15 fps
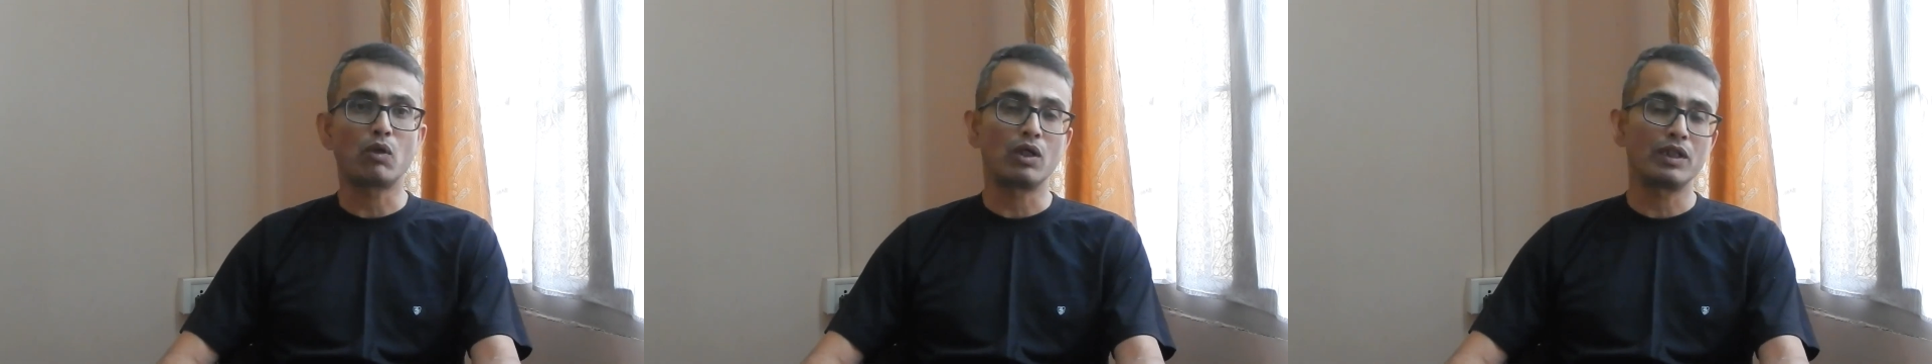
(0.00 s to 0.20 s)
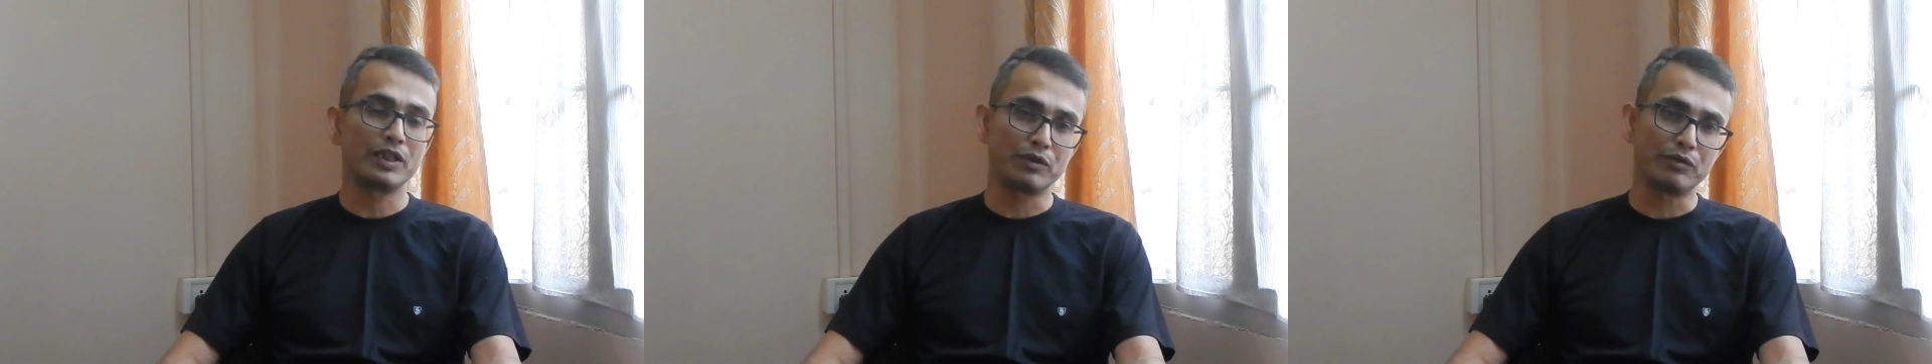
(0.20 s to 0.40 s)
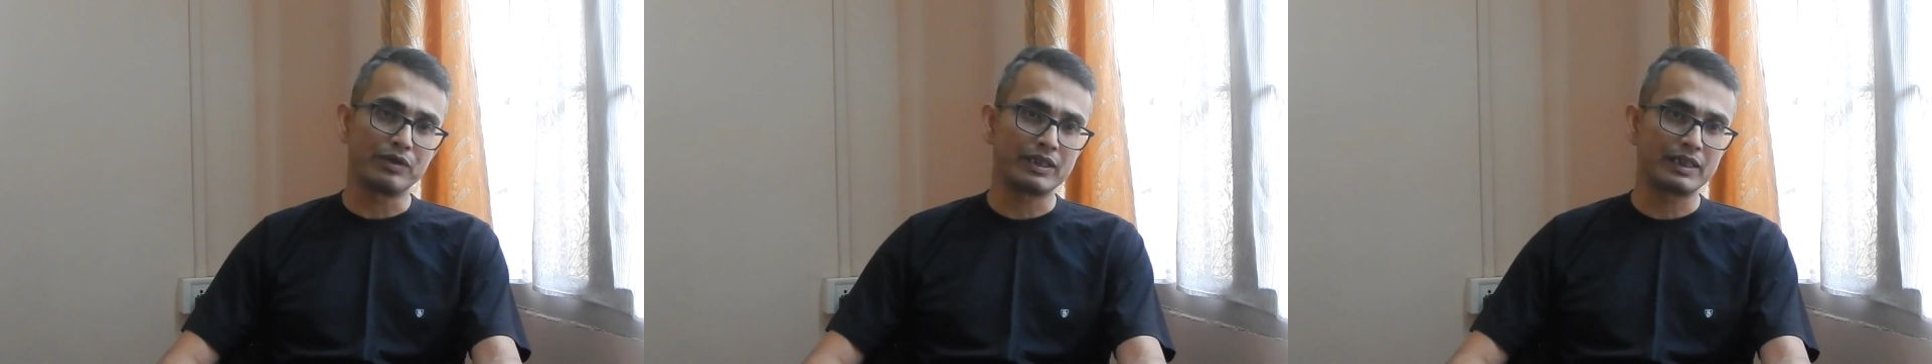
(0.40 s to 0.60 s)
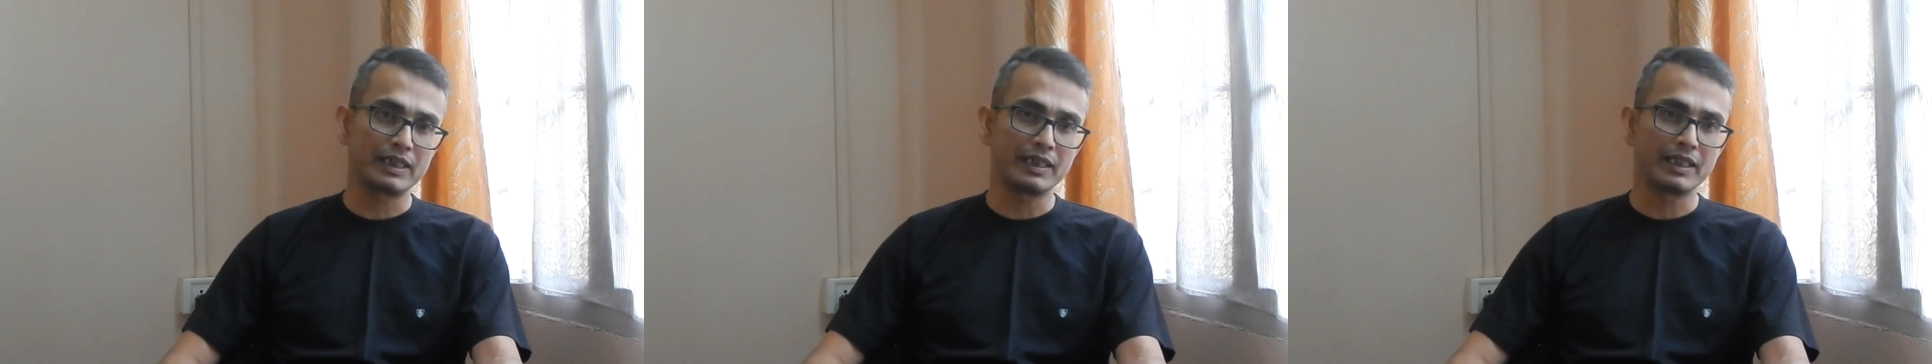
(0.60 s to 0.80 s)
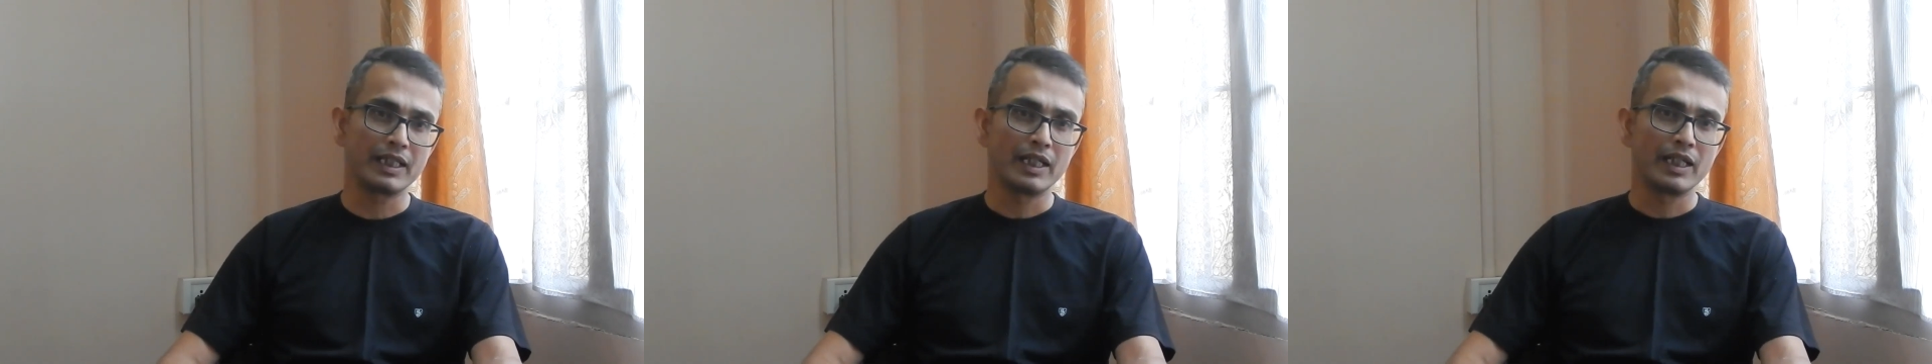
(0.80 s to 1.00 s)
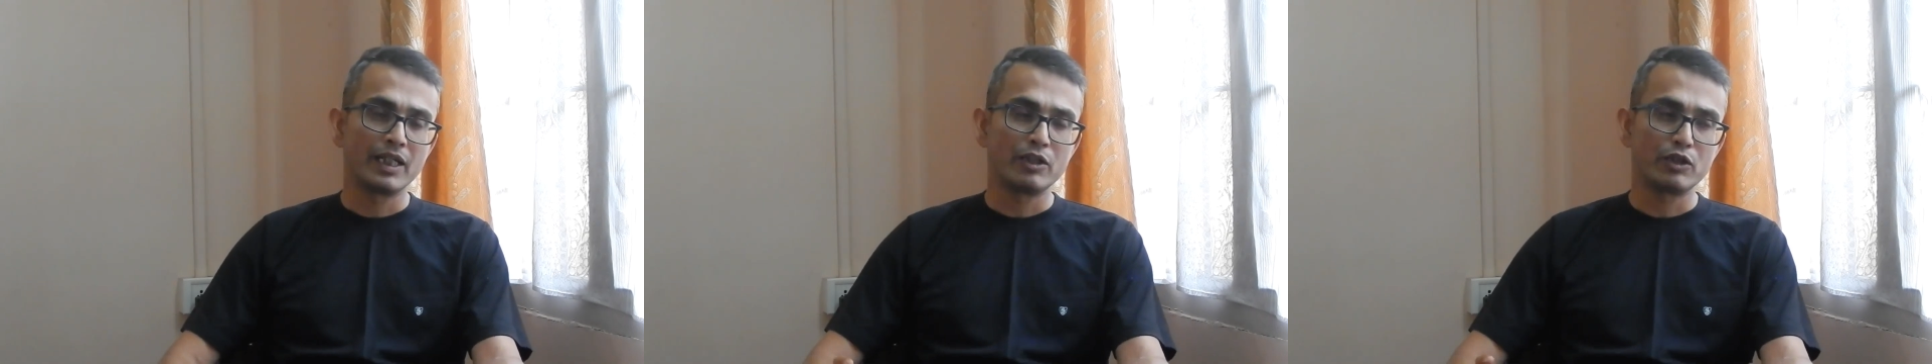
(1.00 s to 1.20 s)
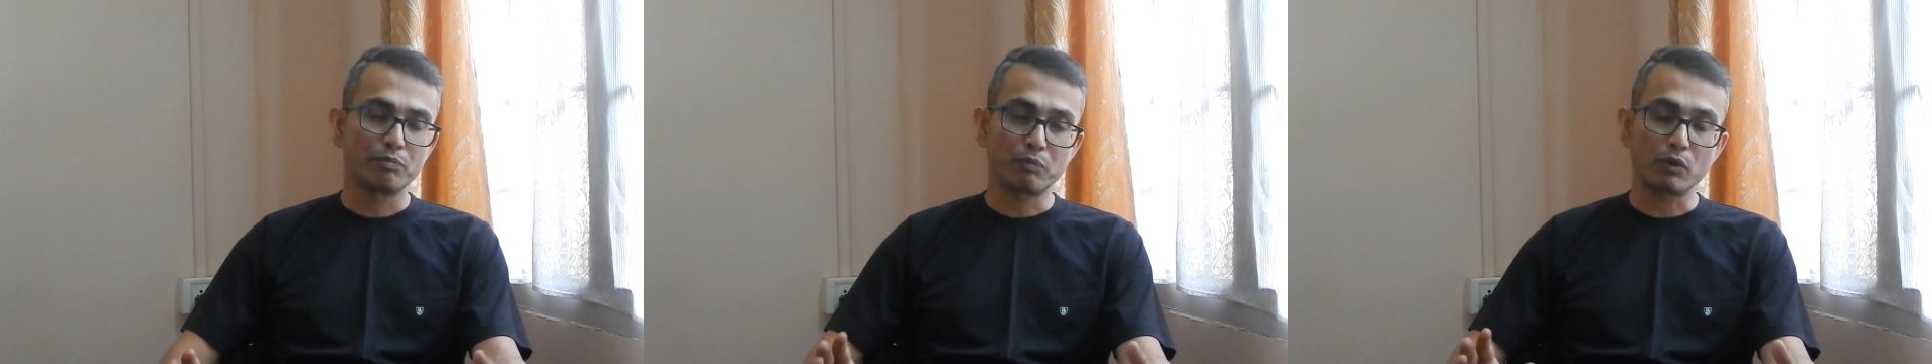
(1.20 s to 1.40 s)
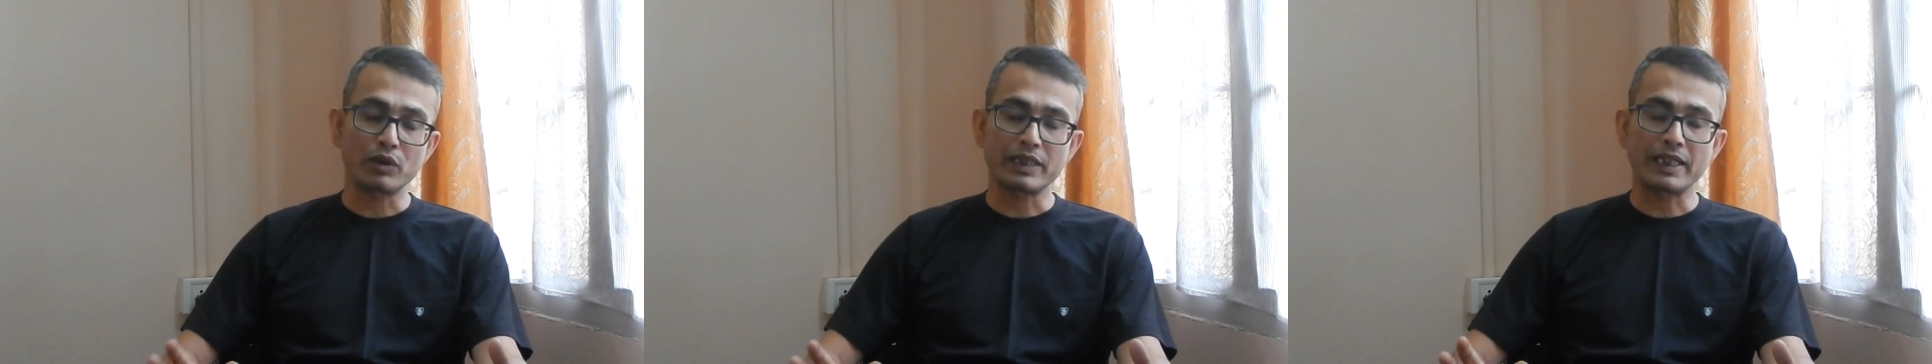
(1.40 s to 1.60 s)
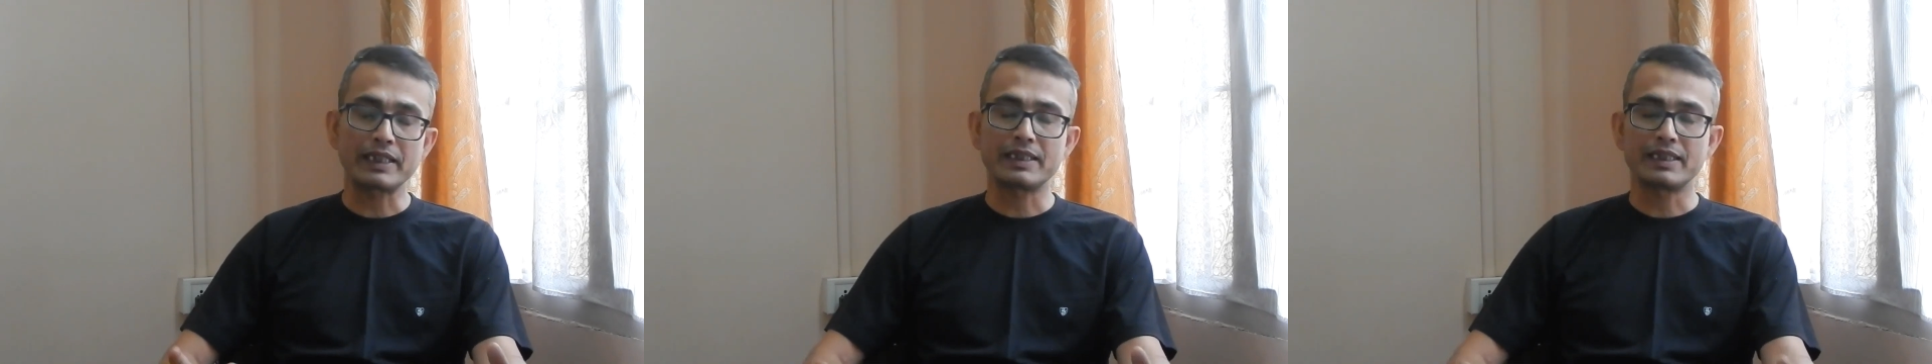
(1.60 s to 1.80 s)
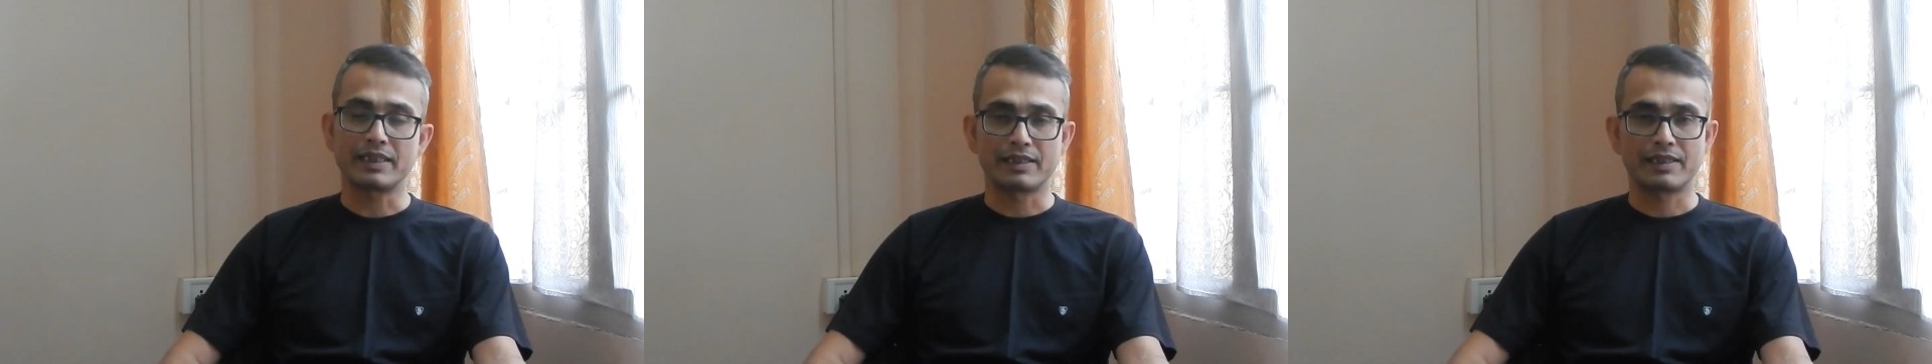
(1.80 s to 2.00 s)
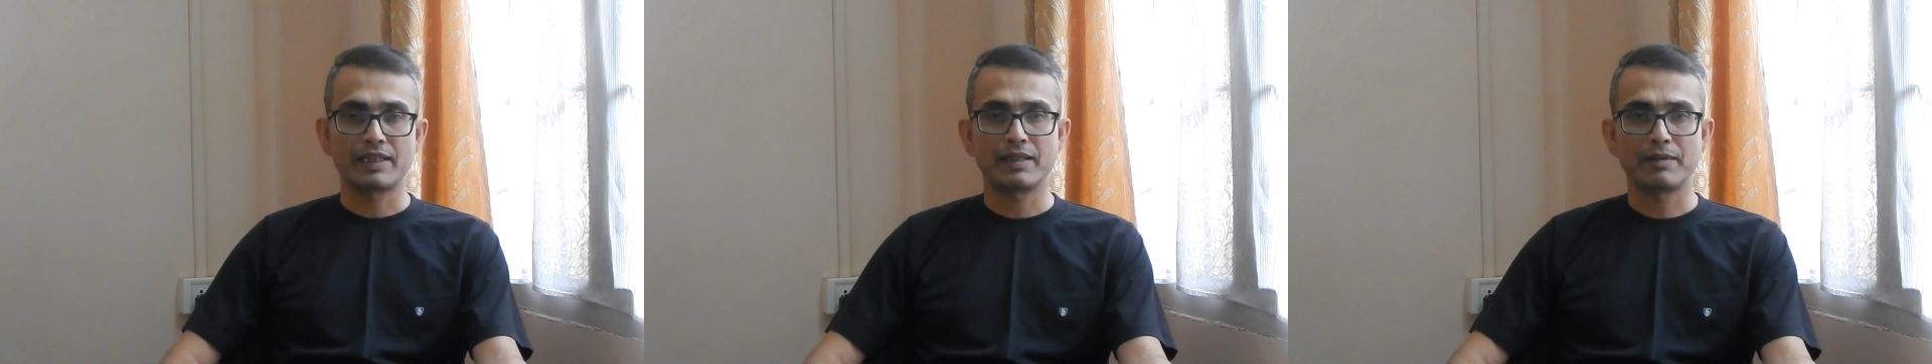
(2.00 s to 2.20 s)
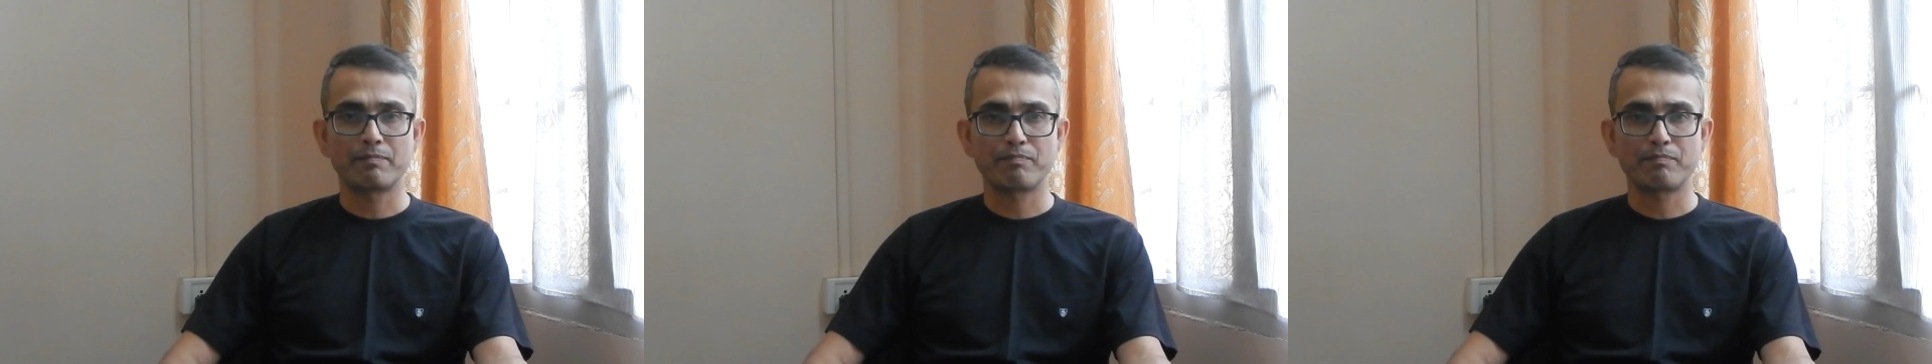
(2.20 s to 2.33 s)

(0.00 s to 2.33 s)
polyurethane to protect it.